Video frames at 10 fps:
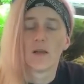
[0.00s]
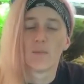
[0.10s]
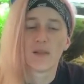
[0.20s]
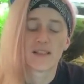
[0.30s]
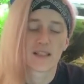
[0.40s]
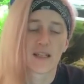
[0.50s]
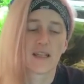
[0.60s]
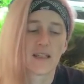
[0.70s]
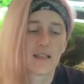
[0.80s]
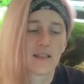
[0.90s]
because I
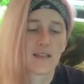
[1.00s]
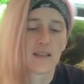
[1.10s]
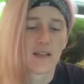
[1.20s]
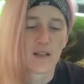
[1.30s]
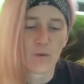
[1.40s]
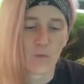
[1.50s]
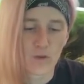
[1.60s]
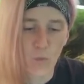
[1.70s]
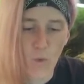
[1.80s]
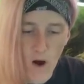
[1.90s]
was
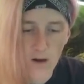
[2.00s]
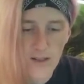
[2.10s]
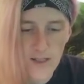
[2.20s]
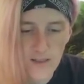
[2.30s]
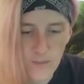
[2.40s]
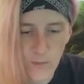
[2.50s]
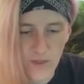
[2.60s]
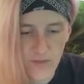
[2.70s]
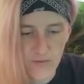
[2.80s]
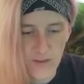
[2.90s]
walking with,
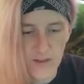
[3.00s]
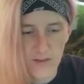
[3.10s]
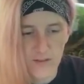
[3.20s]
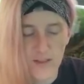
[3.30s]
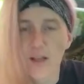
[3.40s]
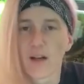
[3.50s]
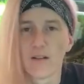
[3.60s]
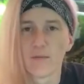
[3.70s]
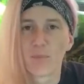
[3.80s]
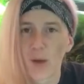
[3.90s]

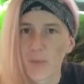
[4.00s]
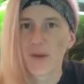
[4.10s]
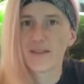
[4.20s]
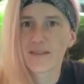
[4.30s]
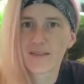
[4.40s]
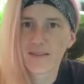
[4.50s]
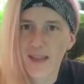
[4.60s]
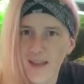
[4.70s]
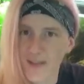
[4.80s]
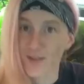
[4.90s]
purpose,
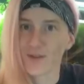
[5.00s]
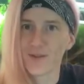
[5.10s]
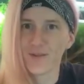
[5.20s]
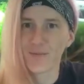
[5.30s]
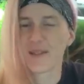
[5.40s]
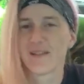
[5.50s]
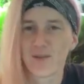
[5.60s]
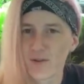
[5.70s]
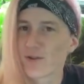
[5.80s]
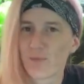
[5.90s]
like I do,
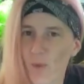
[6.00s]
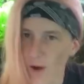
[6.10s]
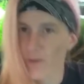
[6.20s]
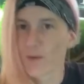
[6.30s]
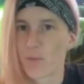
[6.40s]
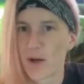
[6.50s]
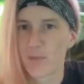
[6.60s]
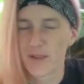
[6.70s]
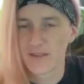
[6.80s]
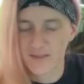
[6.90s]
because you should walk with
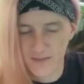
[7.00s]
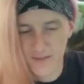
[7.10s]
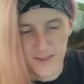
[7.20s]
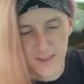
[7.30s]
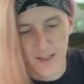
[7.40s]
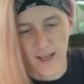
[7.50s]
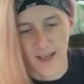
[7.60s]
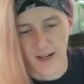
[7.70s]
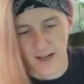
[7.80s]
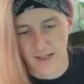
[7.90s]
purpose.
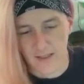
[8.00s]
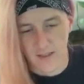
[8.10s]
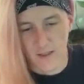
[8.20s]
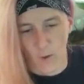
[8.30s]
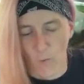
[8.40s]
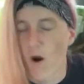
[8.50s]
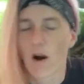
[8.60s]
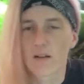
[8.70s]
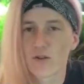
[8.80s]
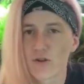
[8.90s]
And I
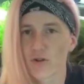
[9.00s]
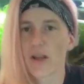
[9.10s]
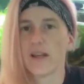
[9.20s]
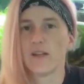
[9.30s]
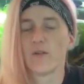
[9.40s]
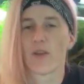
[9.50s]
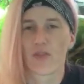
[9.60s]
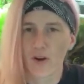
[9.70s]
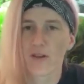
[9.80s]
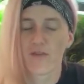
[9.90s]
walked straight into
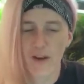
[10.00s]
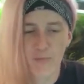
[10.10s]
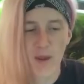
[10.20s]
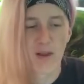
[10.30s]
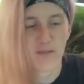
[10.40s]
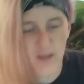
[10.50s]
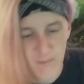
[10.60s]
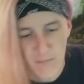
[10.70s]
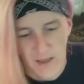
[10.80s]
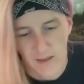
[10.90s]
a 35-pound
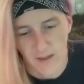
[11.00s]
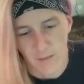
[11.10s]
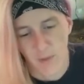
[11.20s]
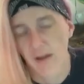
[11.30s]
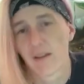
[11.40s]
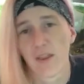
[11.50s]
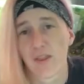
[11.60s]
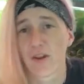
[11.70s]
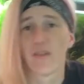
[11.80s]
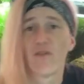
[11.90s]
dumbbell, and
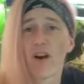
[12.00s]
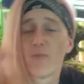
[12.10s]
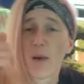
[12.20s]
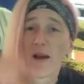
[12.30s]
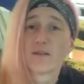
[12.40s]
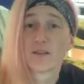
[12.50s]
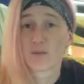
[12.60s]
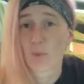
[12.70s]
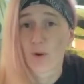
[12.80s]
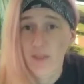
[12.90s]
apparently 35 pounds
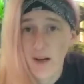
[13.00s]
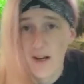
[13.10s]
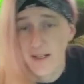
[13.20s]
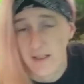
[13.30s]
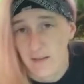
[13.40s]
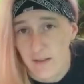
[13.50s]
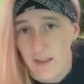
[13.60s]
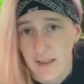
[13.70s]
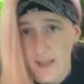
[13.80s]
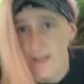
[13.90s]
is more than I can
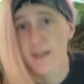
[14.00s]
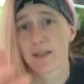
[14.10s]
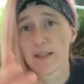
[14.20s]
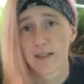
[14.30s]
kick.